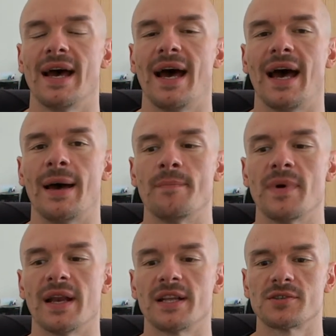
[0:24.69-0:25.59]

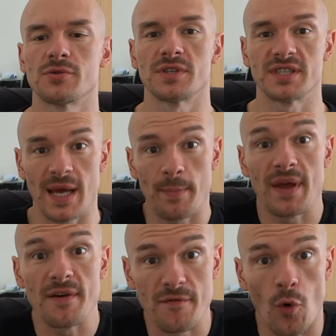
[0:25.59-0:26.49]
and it's sort of
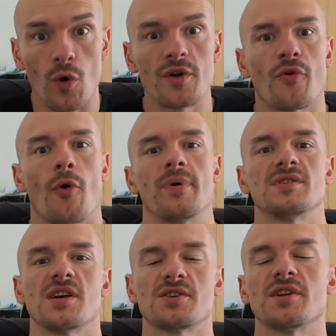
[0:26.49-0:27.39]
tipping forward sort of
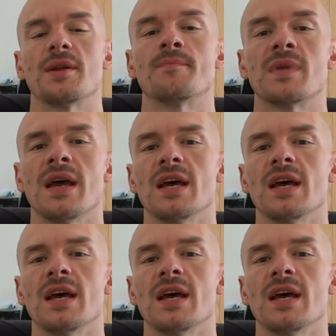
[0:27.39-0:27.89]
positioning.